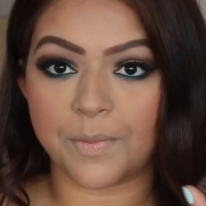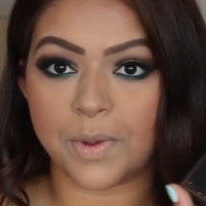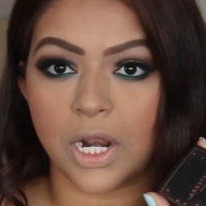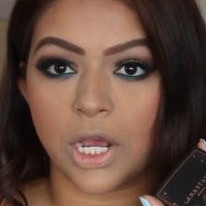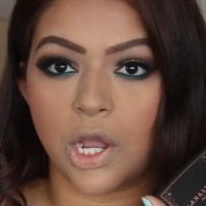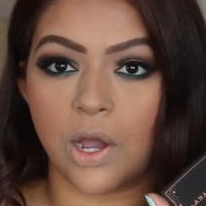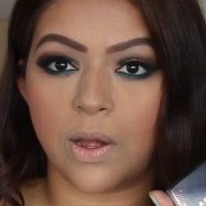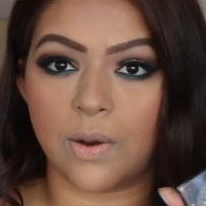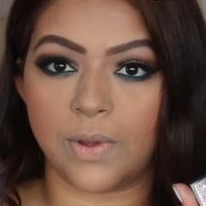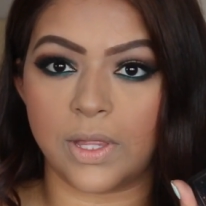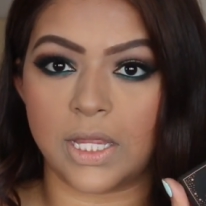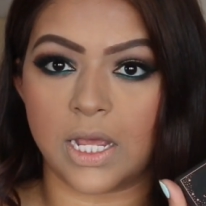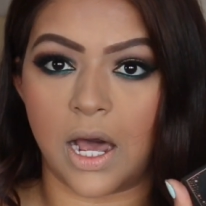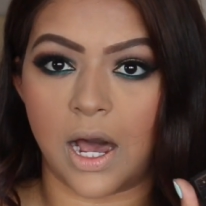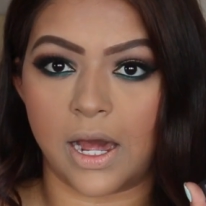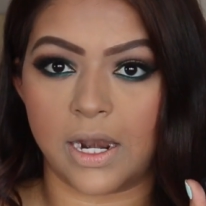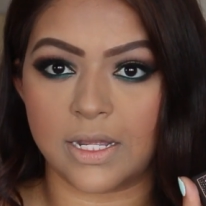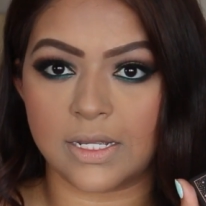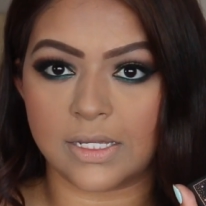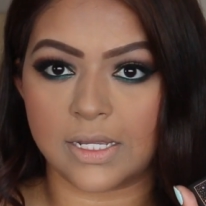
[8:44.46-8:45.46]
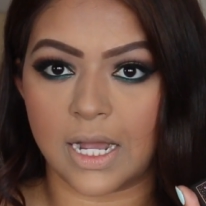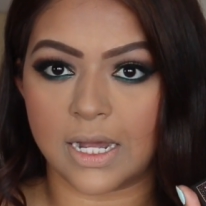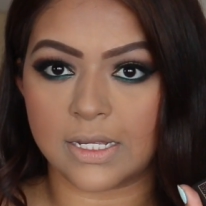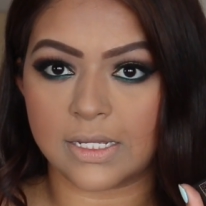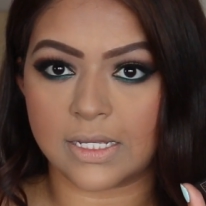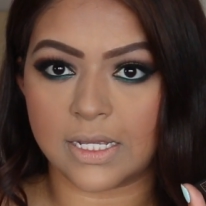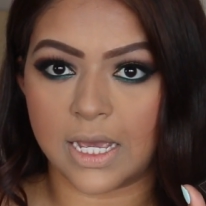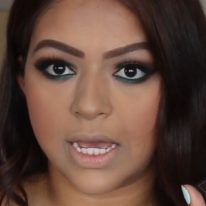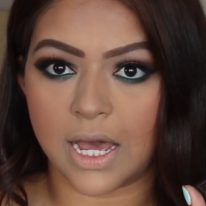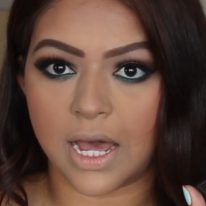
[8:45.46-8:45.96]
I'm going to go in with the
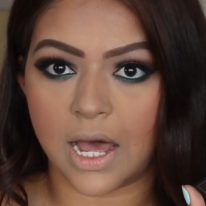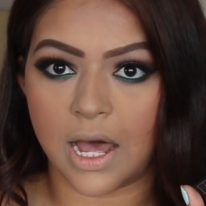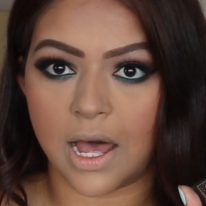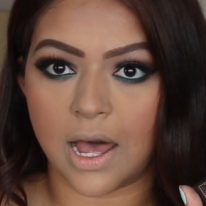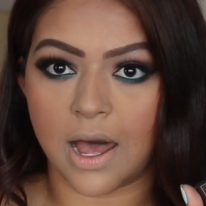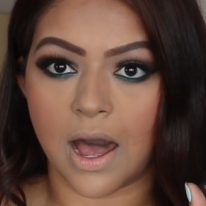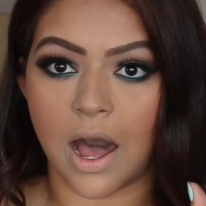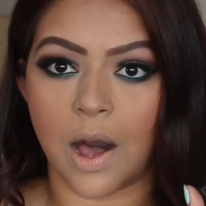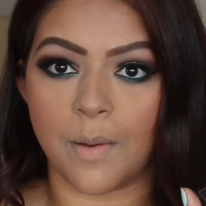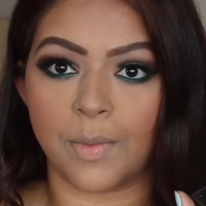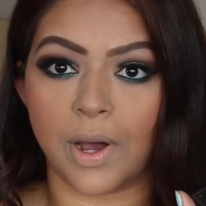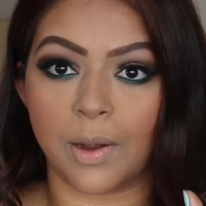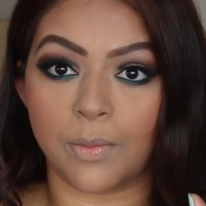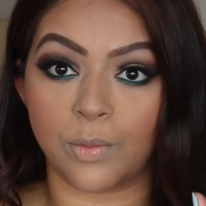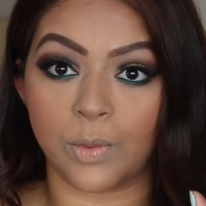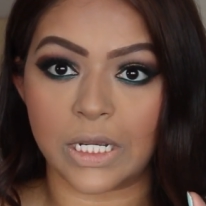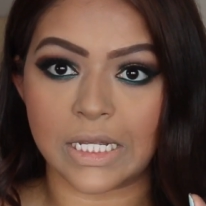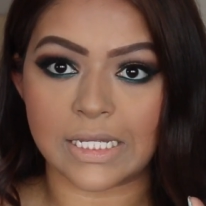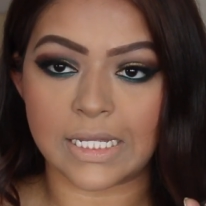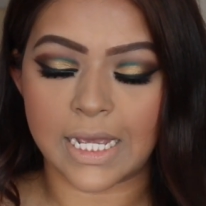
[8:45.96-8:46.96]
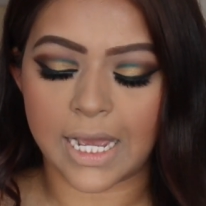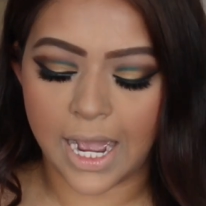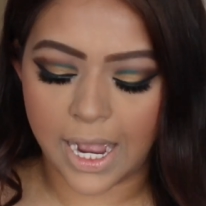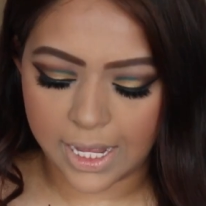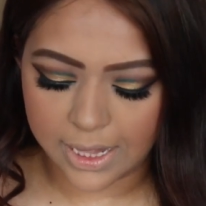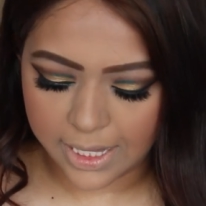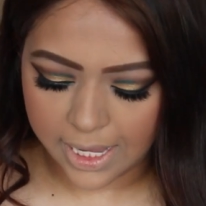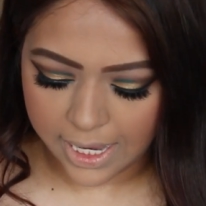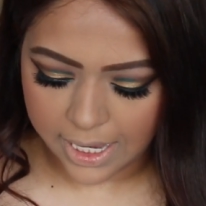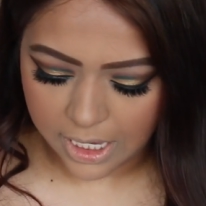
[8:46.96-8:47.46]
Anastasia Amrezy
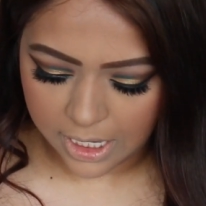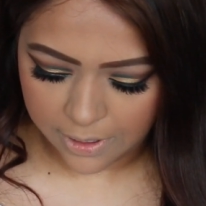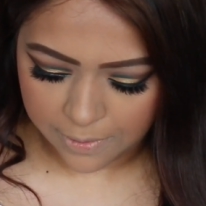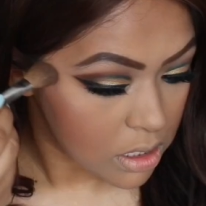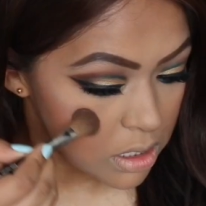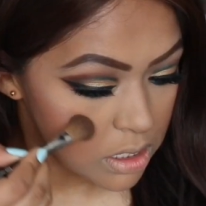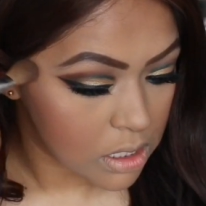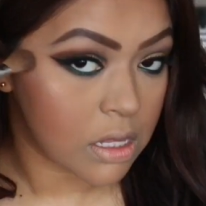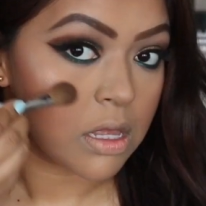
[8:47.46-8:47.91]
Highlight.